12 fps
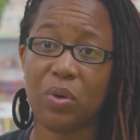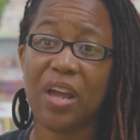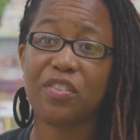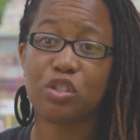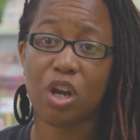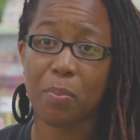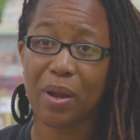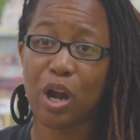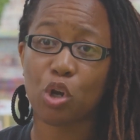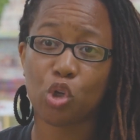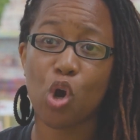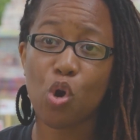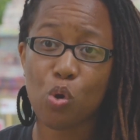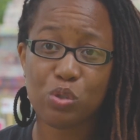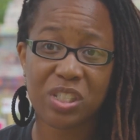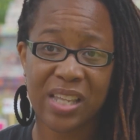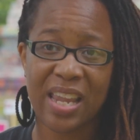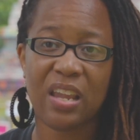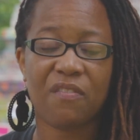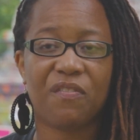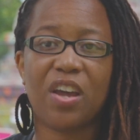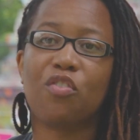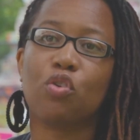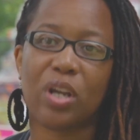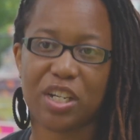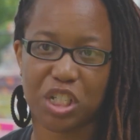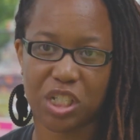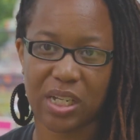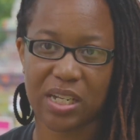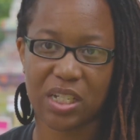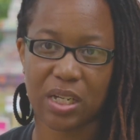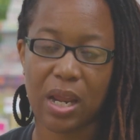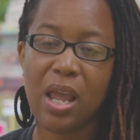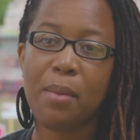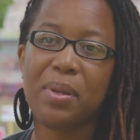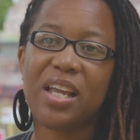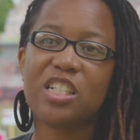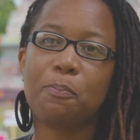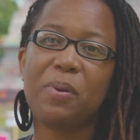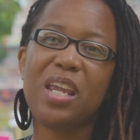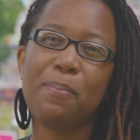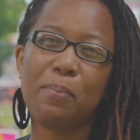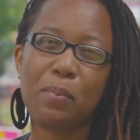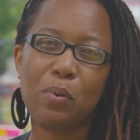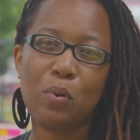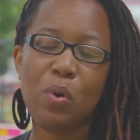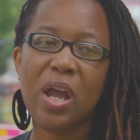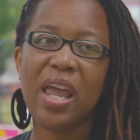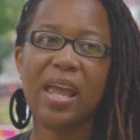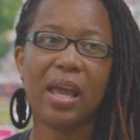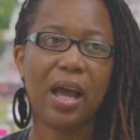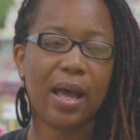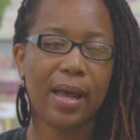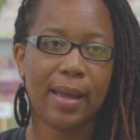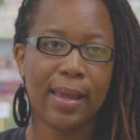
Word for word: We have to talk about our local, state, and federal legislation because people uh,